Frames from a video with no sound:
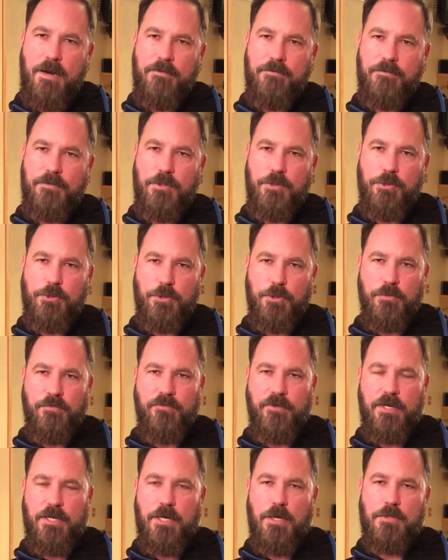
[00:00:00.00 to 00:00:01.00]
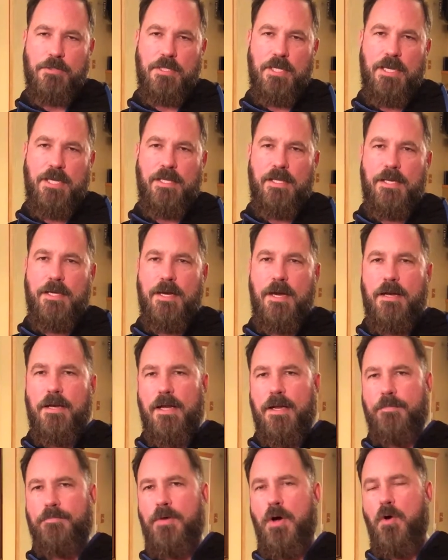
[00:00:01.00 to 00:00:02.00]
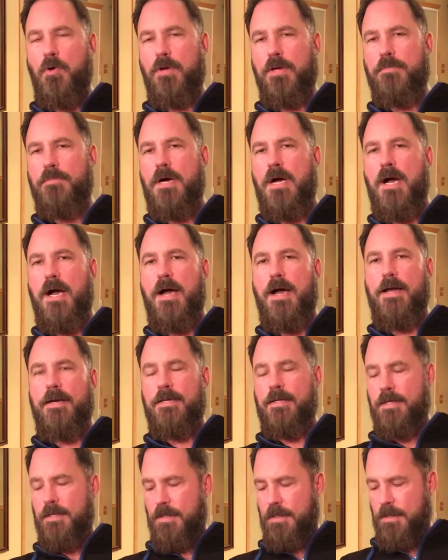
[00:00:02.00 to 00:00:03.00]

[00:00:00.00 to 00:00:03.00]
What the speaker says: of YouTube videos lately on like Pokemon